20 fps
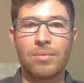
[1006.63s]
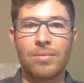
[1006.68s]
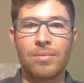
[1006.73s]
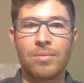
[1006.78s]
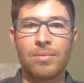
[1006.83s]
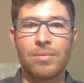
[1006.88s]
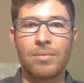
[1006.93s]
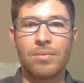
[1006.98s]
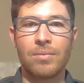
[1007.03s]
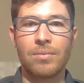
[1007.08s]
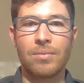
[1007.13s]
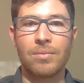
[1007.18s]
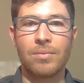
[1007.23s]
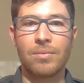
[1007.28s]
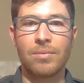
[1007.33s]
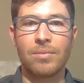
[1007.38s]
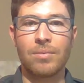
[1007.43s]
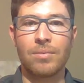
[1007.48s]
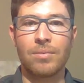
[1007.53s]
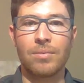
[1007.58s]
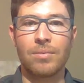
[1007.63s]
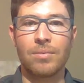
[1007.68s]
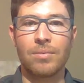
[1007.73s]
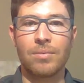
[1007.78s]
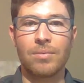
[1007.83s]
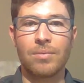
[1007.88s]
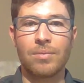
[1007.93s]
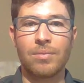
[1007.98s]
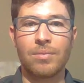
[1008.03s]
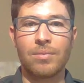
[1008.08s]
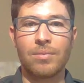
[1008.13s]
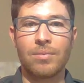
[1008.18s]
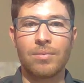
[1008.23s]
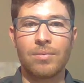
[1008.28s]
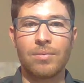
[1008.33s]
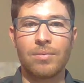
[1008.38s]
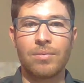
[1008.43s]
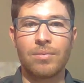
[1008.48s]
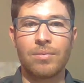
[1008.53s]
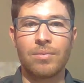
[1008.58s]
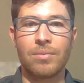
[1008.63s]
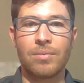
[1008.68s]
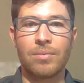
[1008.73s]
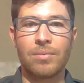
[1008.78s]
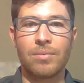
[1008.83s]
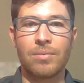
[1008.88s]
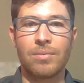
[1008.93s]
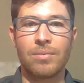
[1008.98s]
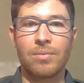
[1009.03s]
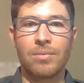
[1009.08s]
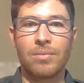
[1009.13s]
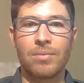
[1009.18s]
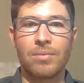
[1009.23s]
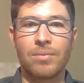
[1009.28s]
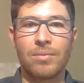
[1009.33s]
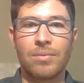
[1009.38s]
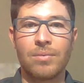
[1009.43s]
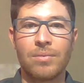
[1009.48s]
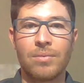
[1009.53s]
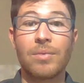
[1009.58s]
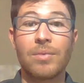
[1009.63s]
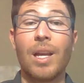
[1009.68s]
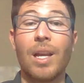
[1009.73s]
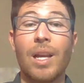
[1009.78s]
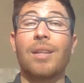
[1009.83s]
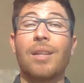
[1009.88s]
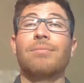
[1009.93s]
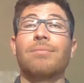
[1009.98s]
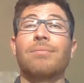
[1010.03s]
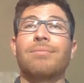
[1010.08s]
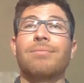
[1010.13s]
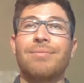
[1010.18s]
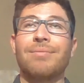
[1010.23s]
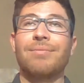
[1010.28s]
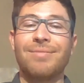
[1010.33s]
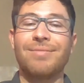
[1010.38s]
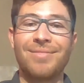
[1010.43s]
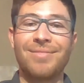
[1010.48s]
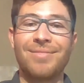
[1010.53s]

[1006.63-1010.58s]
The person shown says nothing.